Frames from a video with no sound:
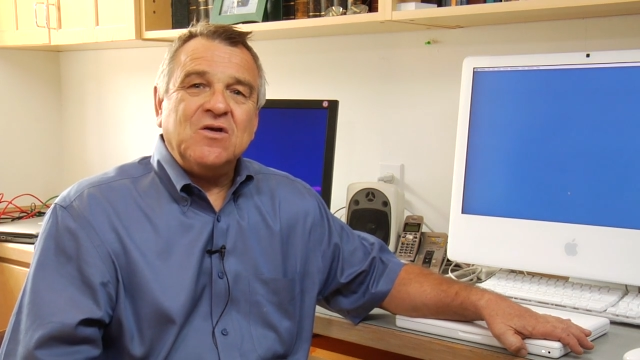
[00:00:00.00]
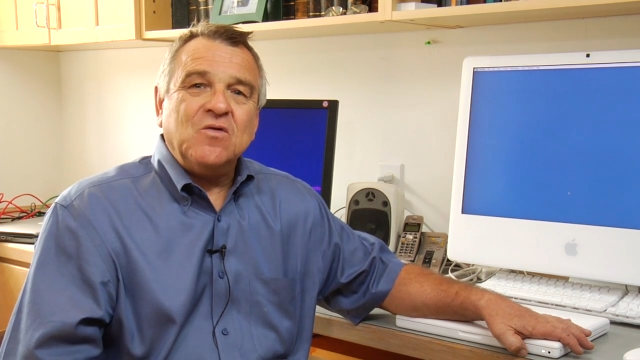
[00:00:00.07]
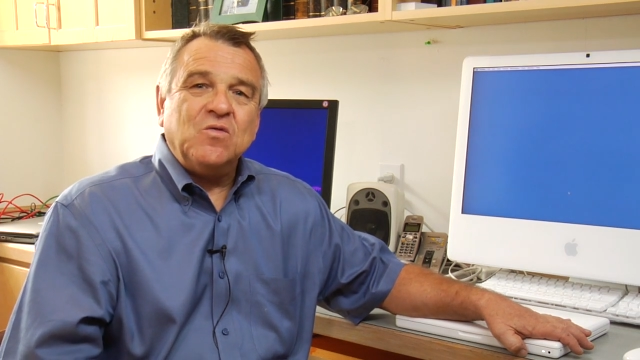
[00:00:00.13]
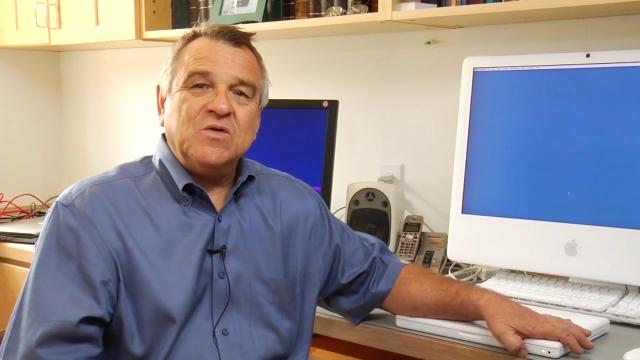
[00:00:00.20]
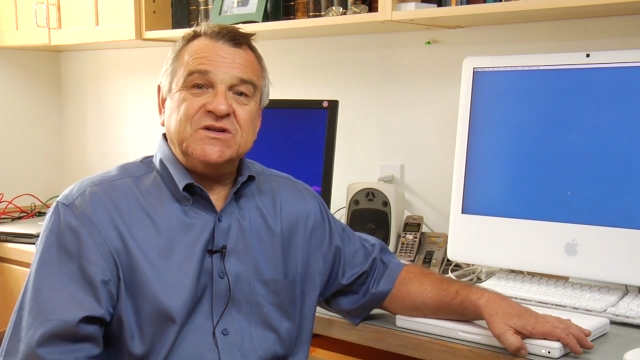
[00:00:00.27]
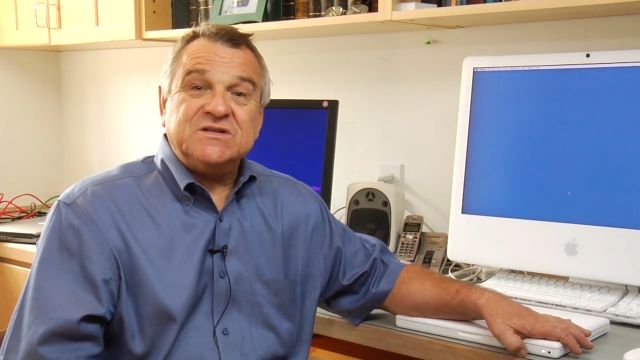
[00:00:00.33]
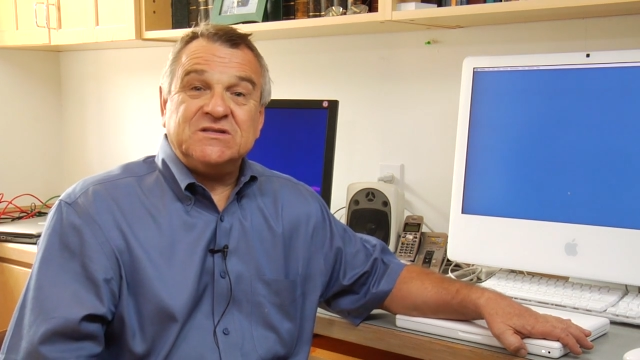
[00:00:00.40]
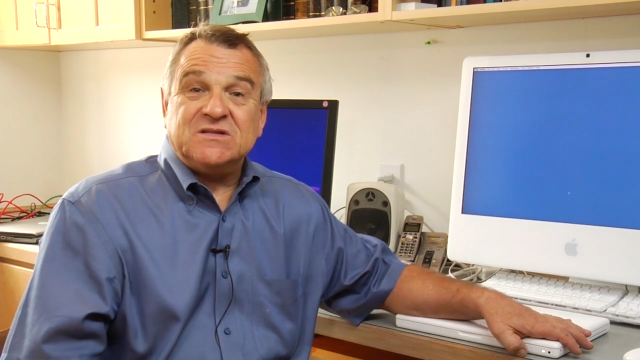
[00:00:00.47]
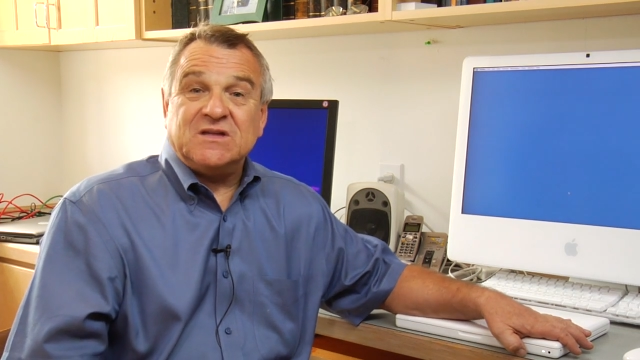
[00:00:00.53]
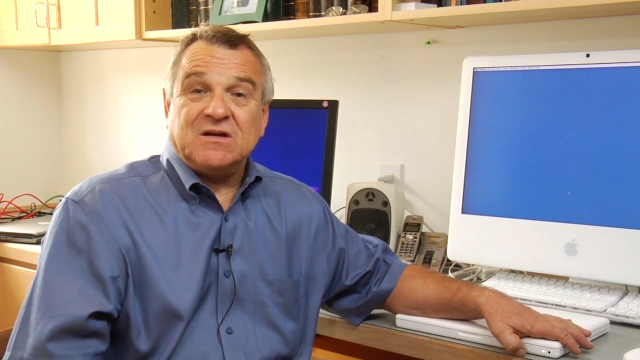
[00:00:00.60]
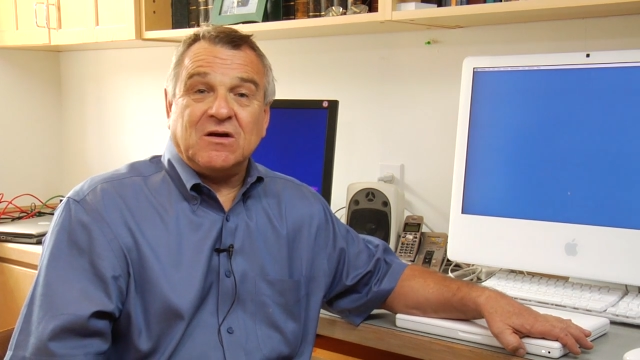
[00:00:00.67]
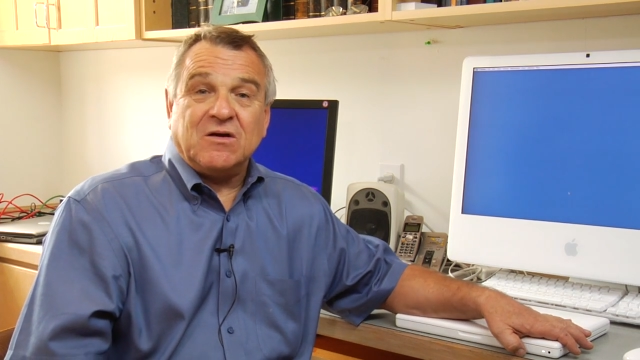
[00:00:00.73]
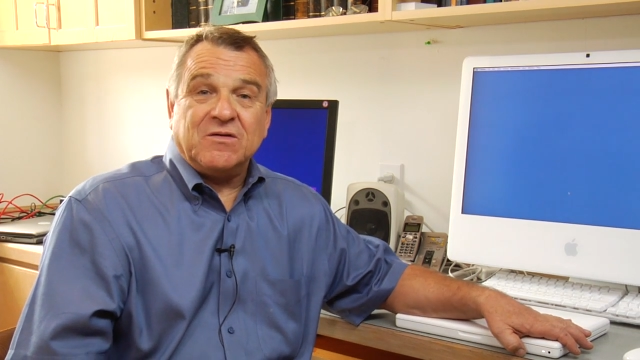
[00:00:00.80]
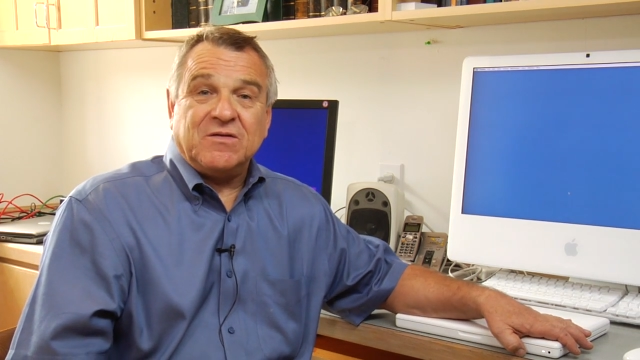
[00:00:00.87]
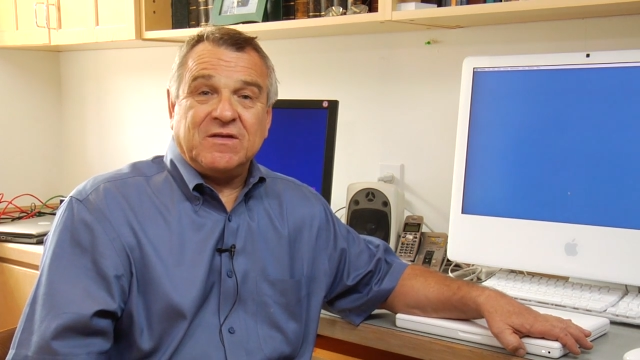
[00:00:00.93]
which is the,
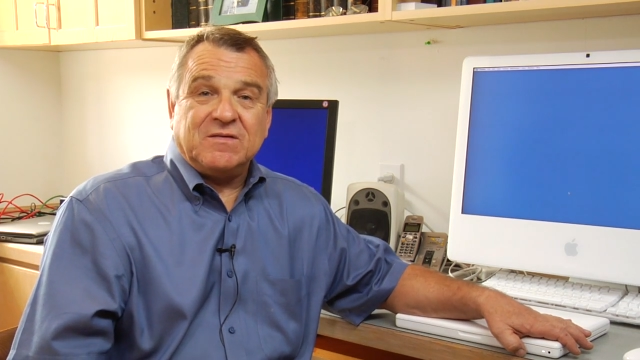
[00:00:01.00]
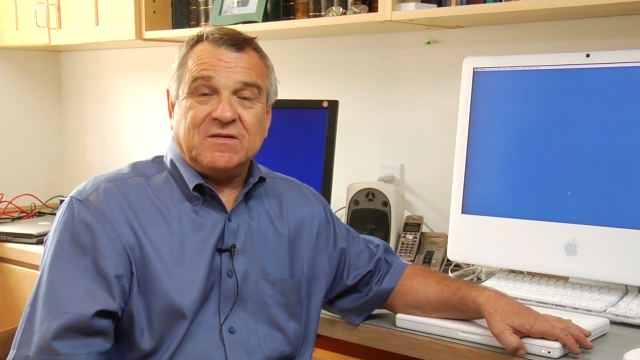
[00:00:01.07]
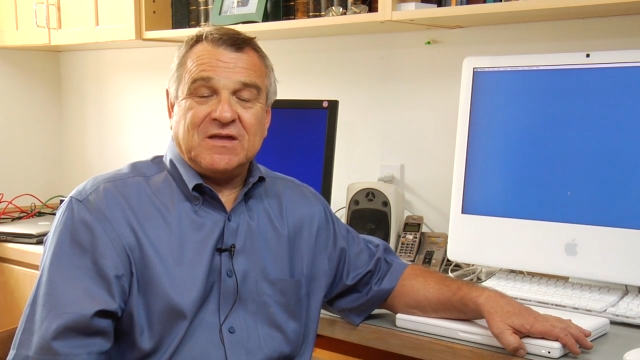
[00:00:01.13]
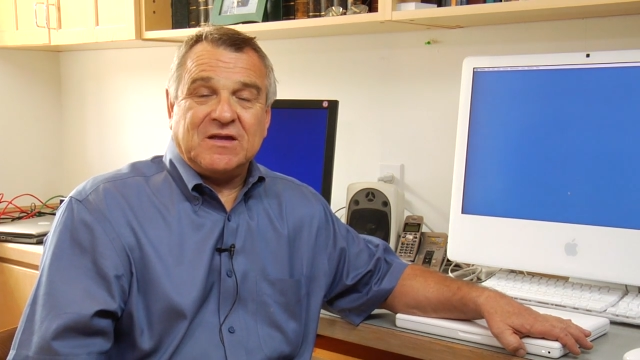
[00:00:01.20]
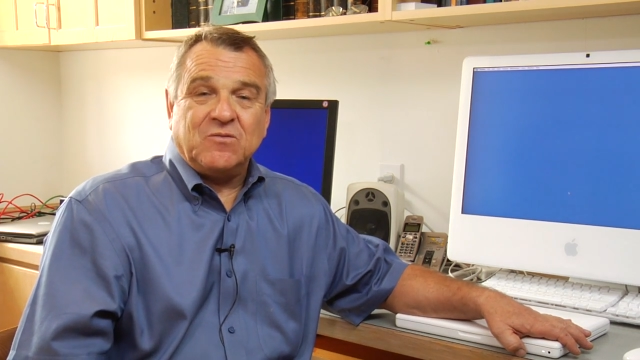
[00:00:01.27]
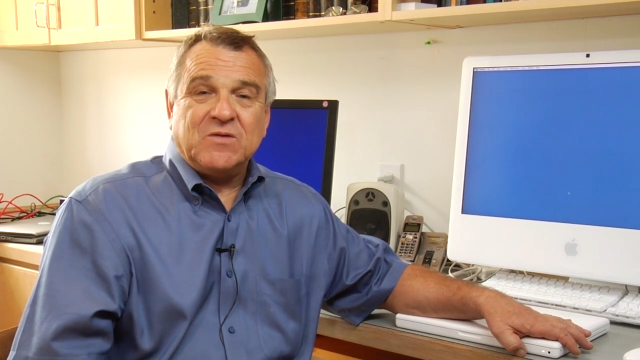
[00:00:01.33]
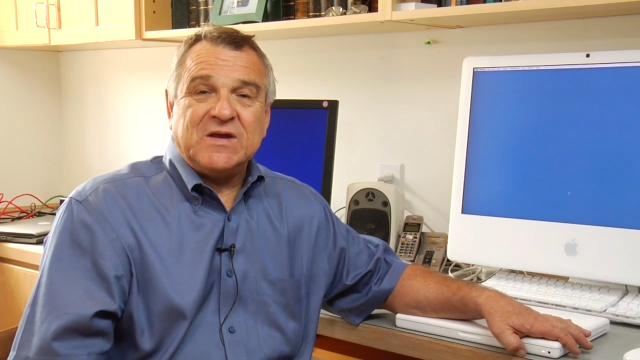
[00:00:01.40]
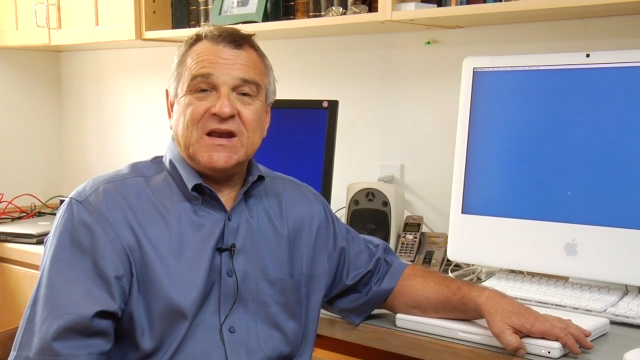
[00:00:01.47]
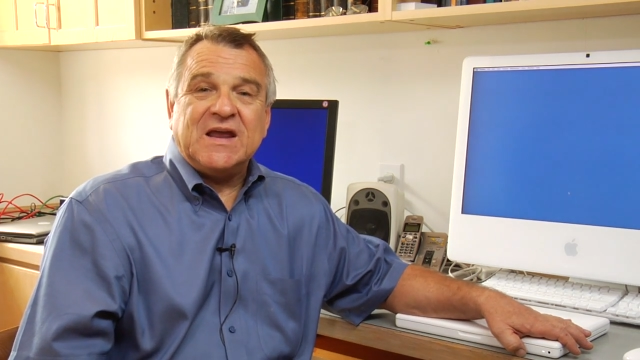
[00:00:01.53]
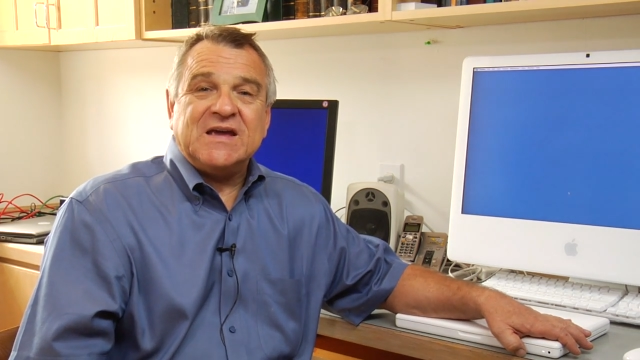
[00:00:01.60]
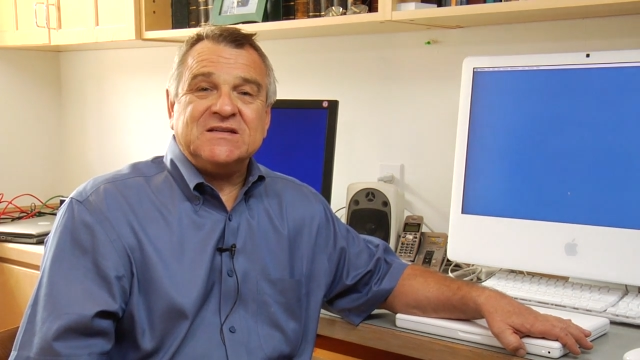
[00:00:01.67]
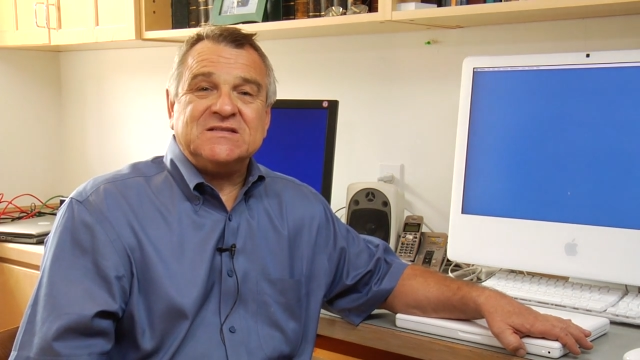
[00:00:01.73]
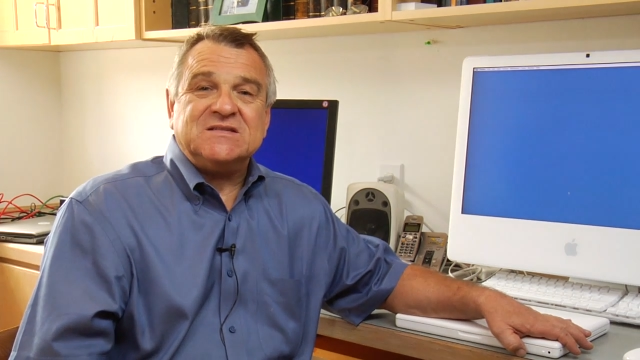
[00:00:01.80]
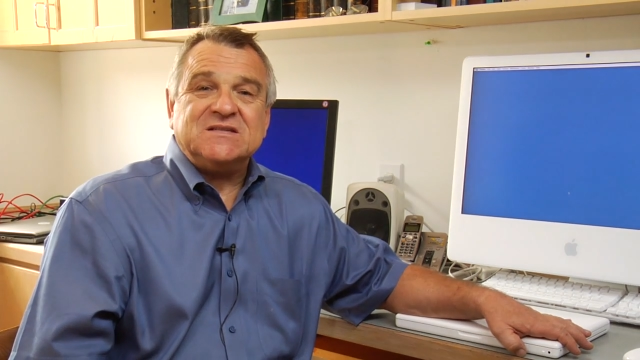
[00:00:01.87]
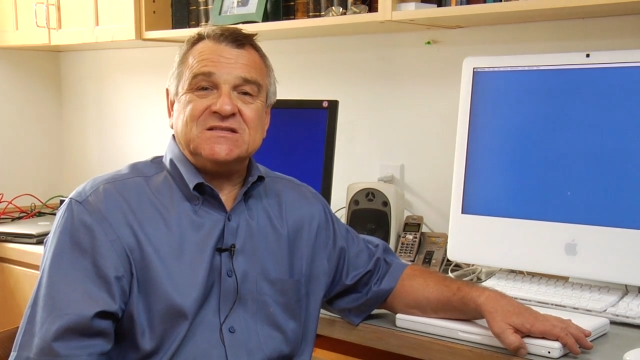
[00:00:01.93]
are the, then
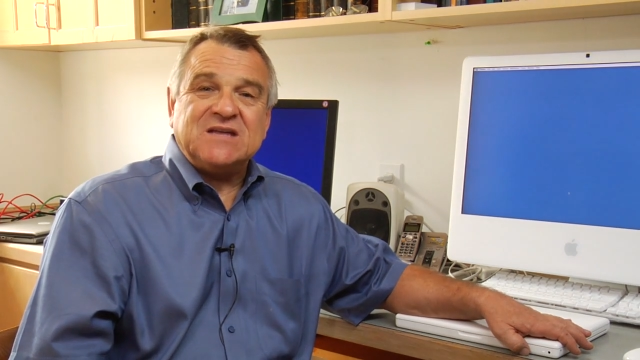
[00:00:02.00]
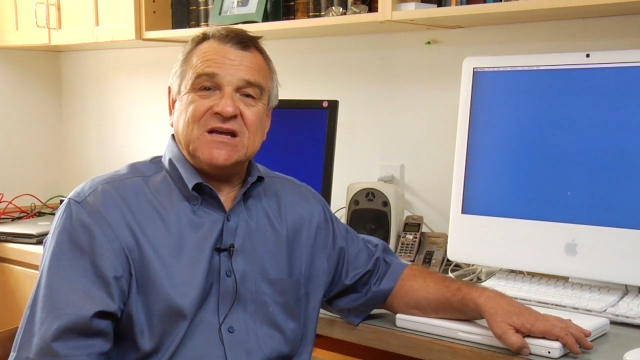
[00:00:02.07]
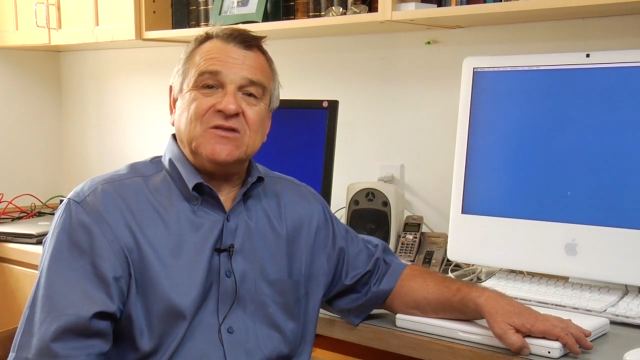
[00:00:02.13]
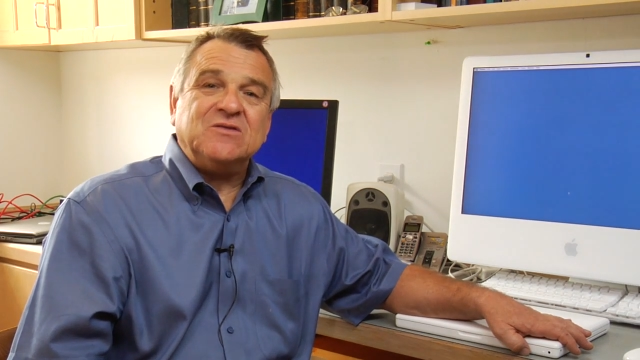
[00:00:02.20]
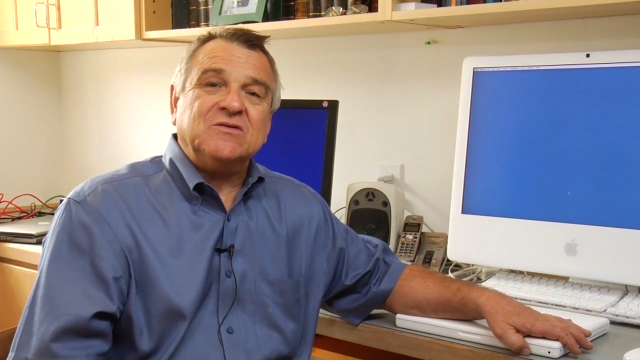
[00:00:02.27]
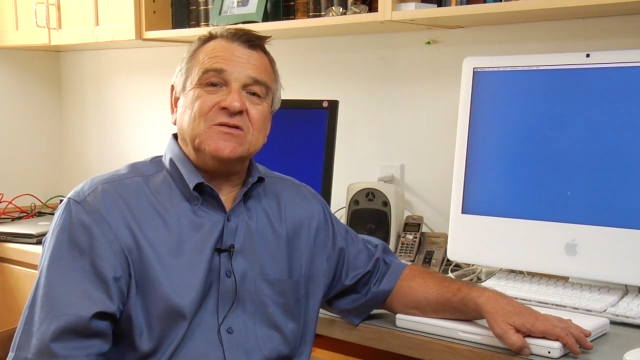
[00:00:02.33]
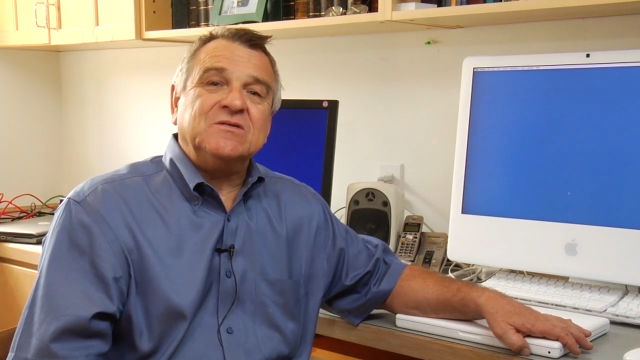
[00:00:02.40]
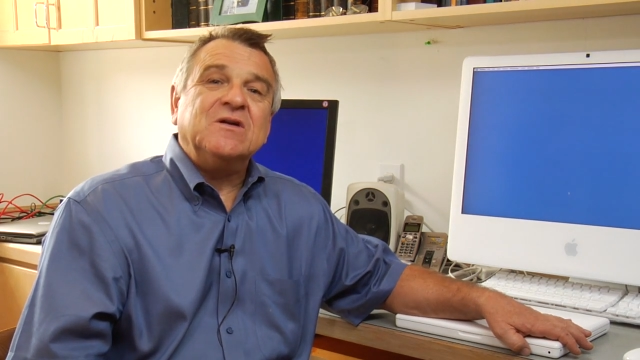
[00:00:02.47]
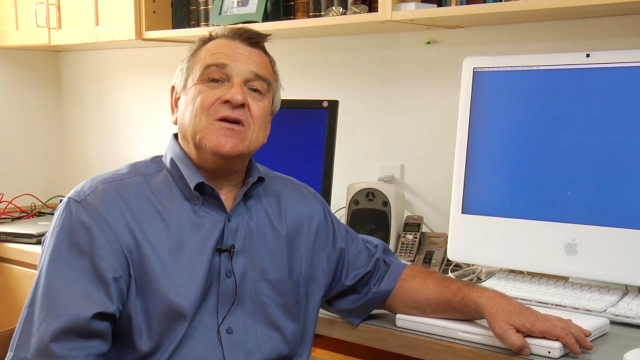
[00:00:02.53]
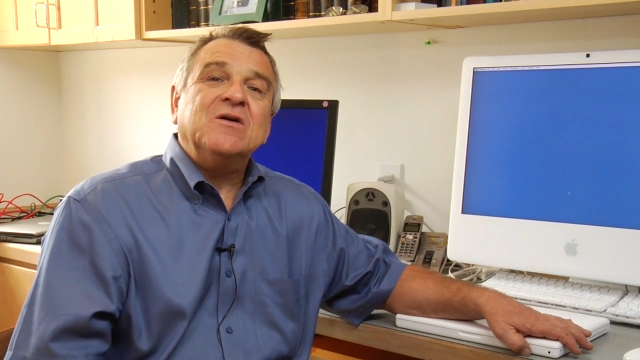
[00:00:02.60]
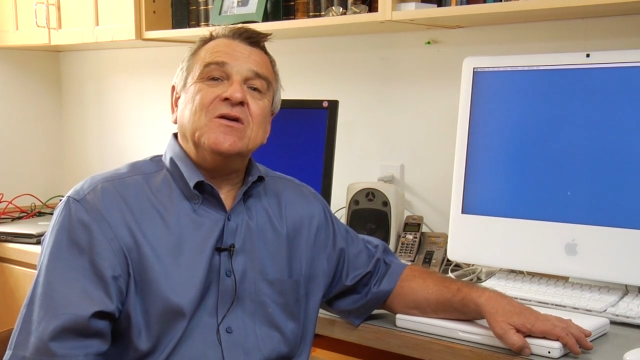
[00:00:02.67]
relays the signal